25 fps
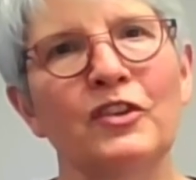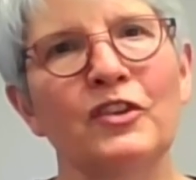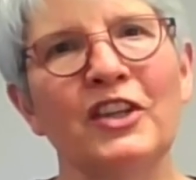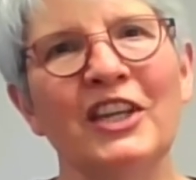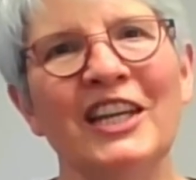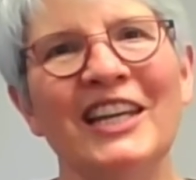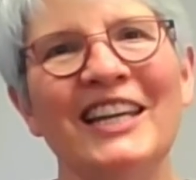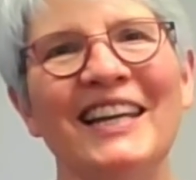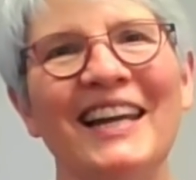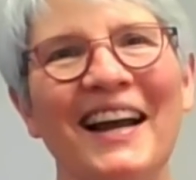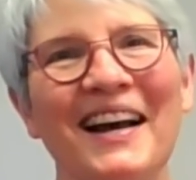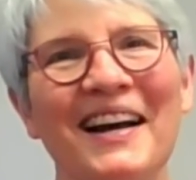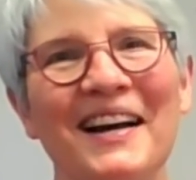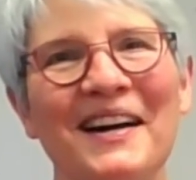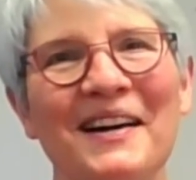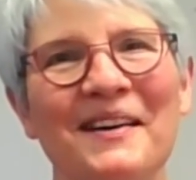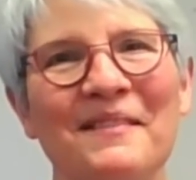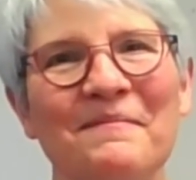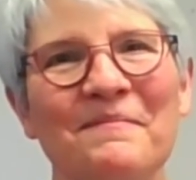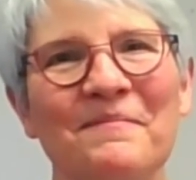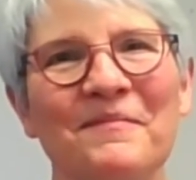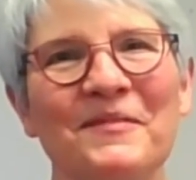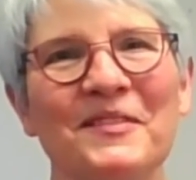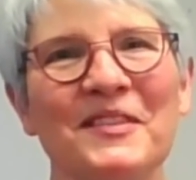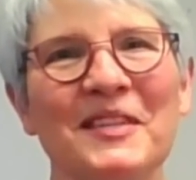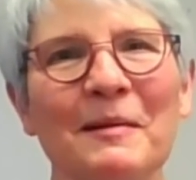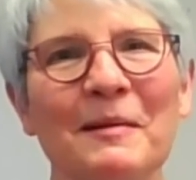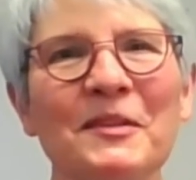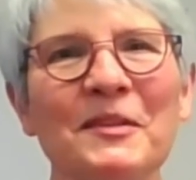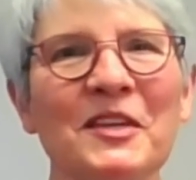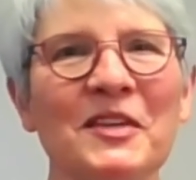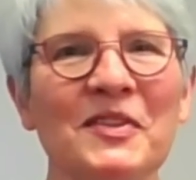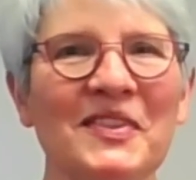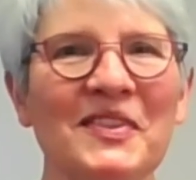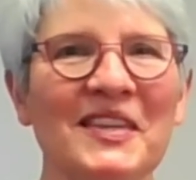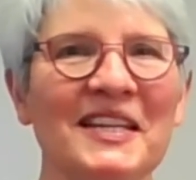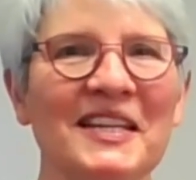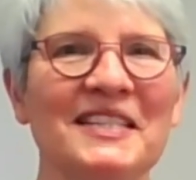the um,
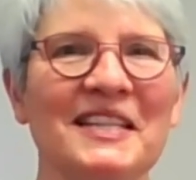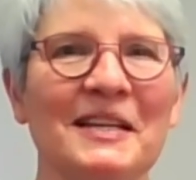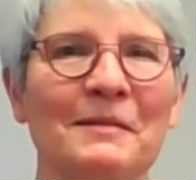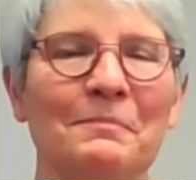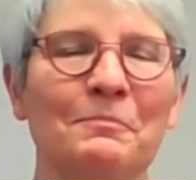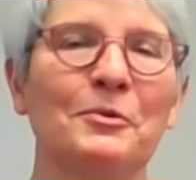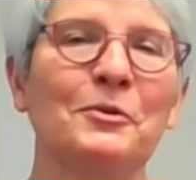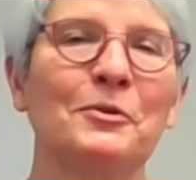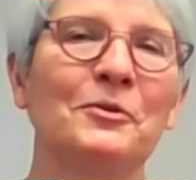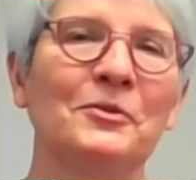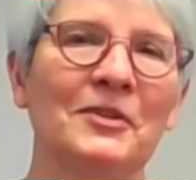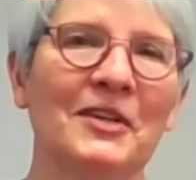some of the things that